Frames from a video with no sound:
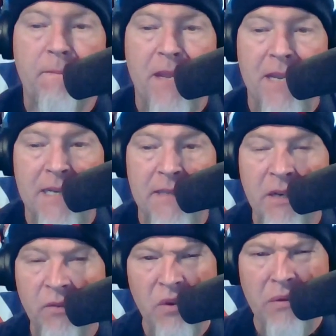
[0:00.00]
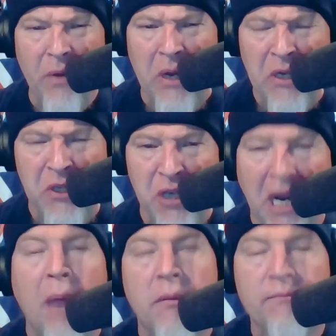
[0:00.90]
And they don't do a very good
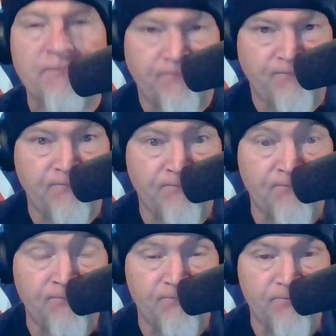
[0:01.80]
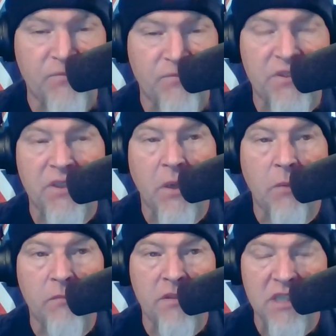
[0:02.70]
job. So
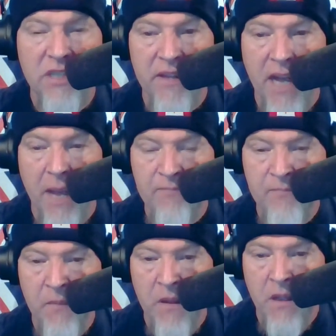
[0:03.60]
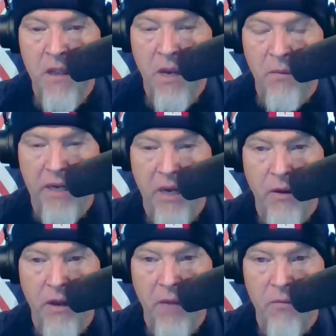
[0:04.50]
I'll just leave it at that. And we're
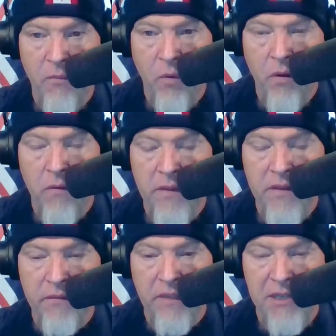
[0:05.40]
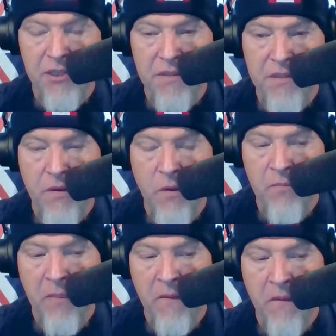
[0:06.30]
carrying on again with more of the deflections
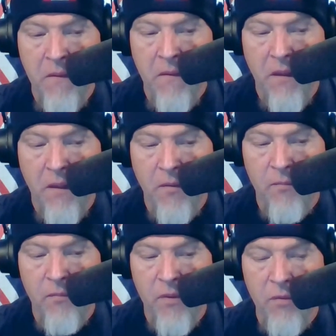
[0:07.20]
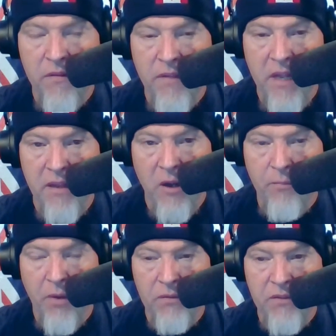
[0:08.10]
too. You would think that
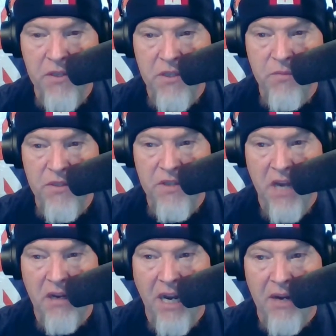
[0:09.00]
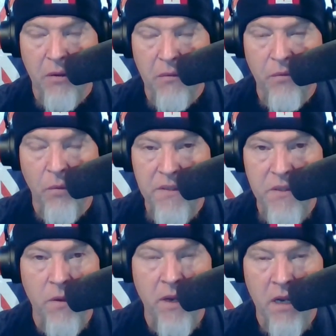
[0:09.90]
our politicians would stand higher for
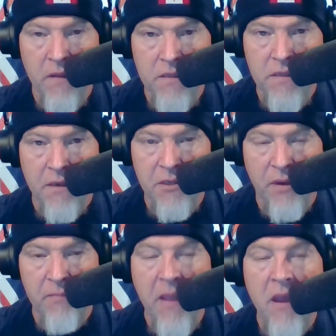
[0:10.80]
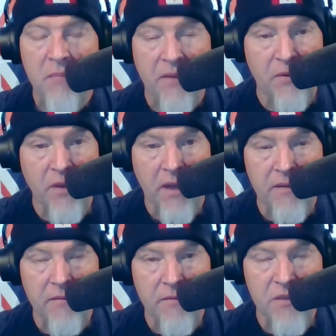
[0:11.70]
what's going on in this country, but they're
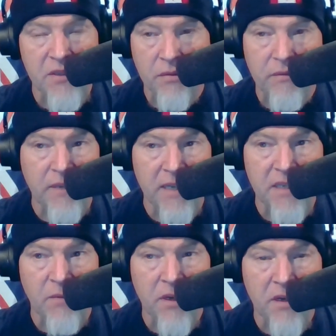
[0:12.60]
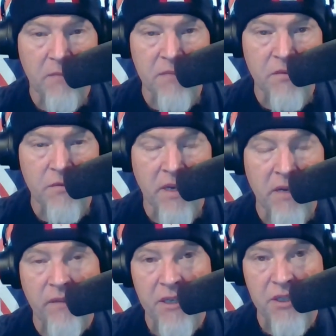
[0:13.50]
not. They're still deflecting when it comes to
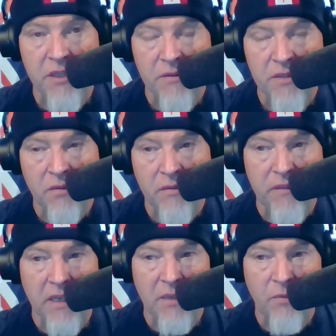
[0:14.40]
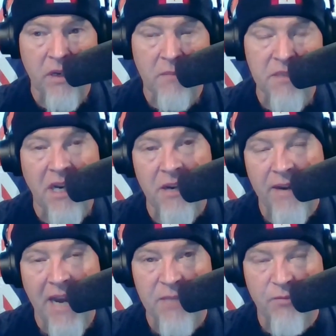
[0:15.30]
inflation. They're still deflecting when it comes to
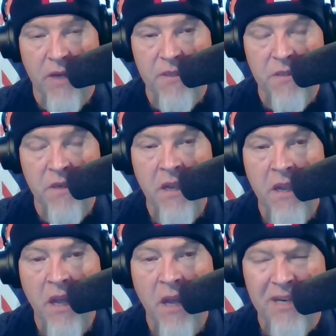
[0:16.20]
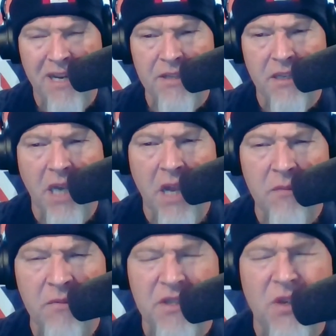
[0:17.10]
higher gas prices because a lot of
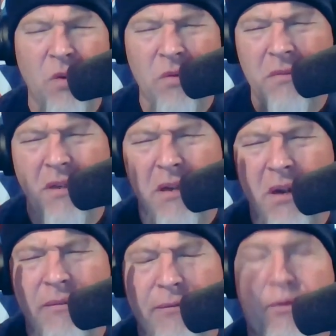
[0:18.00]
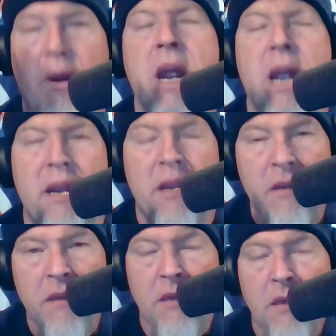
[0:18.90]
them are so afraid
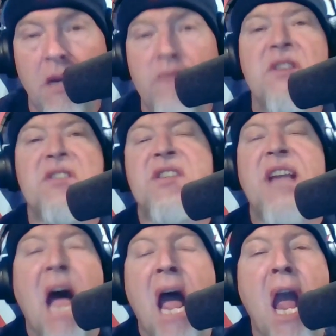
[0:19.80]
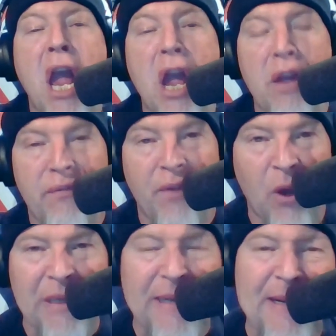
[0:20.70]
of the sky
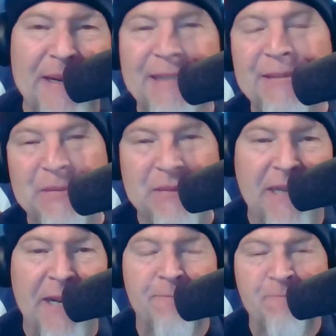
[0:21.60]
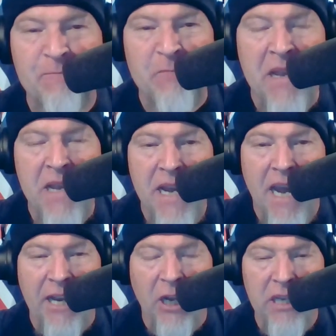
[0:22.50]
falling. Okay.
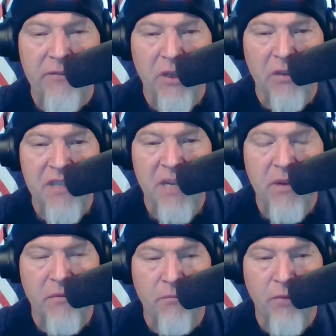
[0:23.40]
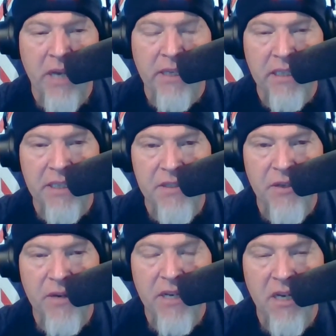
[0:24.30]
And I'll leave a little tidbit from Brian Lilly
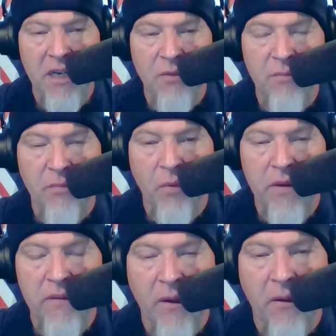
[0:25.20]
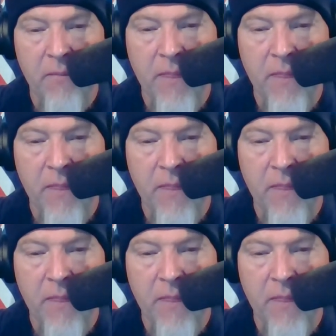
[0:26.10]
too. He did a good report there.